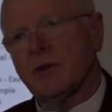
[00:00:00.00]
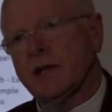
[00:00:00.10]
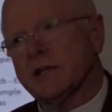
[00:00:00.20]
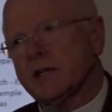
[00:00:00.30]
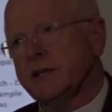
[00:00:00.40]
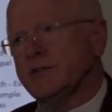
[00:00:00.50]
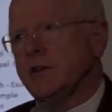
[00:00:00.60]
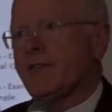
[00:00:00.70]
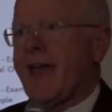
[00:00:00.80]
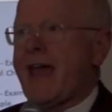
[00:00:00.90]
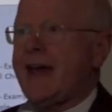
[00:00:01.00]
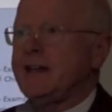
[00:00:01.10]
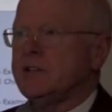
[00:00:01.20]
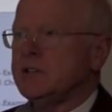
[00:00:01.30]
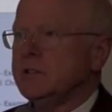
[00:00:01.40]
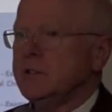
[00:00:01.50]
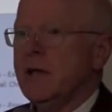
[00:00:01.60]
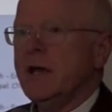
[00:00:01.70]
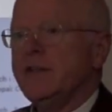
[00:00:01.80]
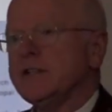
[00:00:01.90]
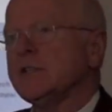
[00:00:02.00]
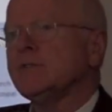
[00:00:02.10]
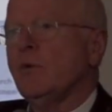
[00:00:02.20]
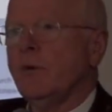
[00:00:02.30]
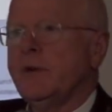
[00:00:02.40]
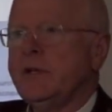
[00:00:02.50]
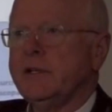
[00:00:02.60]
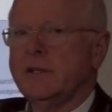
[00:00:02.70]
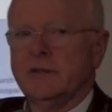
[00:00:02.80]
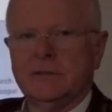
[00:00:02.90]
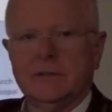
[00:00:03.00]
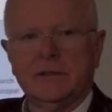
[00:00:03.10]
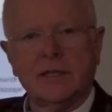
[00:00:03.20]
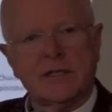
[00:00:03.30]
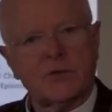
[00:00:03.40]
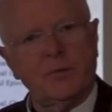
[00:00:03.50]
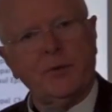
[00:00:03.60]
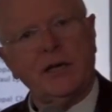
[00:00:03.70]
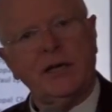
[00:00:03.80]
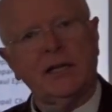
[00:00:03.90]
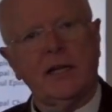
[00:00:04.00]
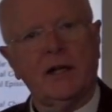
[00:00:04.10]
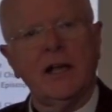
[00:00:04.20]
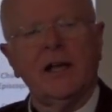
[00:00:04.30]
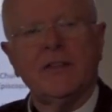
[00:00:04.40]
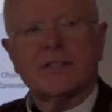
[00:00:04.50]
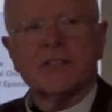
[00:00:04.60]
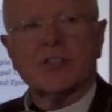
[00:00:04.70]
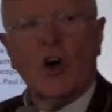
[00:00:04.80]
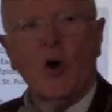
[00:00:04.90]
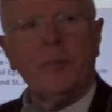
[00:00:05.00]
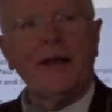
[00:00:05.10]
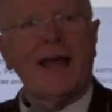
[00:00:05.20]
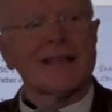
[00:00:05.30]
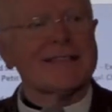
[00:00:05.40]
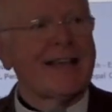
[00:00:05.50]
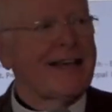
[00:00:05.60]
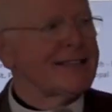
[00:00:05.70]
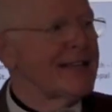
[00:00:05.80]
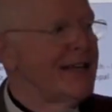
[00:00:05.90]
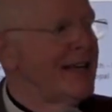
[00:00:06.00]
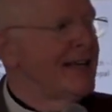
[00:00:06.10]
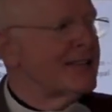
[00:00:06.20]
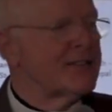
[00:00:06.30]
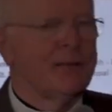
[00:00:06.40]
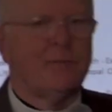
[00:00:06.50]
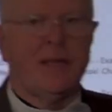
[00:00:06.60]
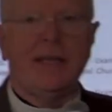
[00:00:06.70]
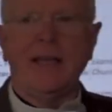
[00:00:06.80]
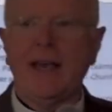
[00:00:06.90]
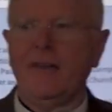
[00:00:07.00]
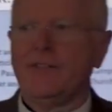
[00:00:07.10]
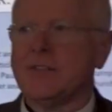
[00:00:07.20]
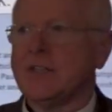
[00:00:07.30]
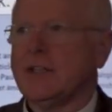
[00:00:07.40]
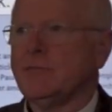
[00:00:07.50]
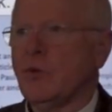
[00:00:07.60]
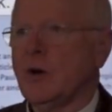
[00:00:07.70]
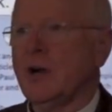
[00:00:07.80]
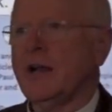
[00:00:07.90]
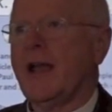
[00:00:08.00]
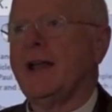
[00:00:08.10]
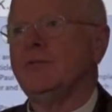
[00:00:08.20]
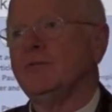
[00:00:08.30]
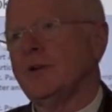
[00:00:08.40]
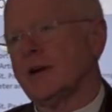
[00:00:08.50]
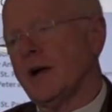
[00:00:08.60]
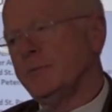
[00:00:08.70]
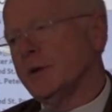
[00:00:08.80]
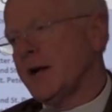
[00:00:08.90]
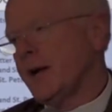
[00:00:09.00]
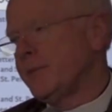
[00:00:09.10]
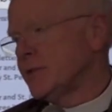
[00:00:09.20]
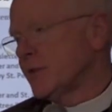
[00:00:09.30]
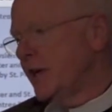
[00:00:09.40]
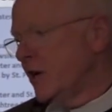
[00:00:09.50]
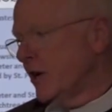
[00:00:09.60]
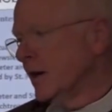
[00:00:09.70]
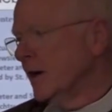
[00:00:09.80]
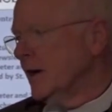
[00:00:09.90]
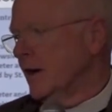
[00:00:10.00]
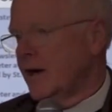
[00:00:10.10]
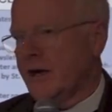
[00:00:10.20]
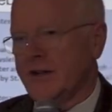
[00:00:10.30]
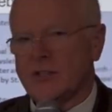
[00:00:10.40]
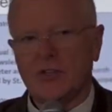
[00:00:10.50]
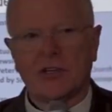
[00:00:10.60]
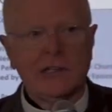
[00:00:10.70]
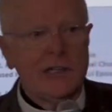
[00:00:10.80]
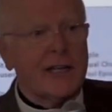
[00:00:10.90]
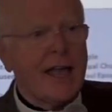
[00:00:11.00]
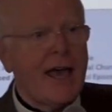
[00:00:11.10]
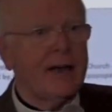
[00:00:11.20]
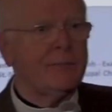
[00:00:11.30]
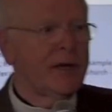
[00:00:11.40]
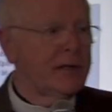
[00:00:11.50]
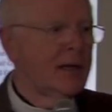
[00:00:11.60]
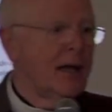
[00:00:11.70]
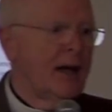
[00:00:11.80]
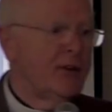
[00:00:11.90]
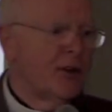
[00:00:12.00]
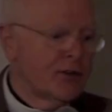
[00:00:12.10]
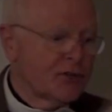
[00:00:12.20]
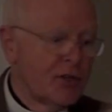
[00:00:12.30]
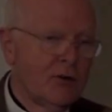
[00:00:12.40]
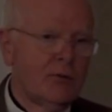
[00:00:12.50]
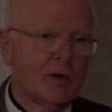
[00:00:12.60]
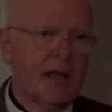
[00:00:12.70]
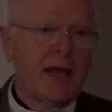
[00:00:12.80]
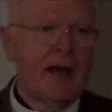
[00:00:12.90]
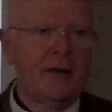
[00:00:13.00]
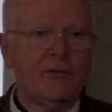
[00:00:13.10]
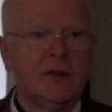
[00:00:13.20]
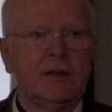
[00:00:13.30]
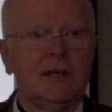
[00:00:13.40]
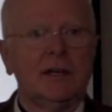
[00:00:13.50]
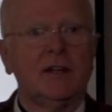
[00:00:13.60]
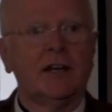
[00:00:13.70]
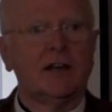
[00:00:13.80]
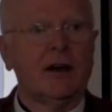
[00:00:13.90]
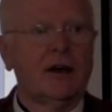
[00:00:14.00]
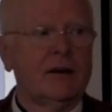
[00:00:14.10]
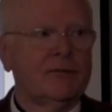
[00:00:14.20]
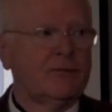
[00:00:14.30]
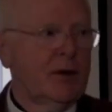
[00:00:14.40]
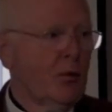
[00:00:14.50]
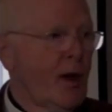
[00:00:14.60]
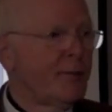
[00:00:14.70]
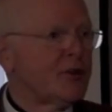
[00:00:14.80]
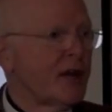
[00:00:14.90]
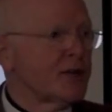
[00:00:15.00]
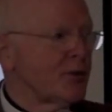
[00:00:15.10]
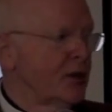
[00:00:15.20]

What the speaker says: around the country have added to. This is what we do. And so we put it in there. This is open access. It's in PDF, it's in Word, and there are a couple of copies here that you can look at, but you also will have a web address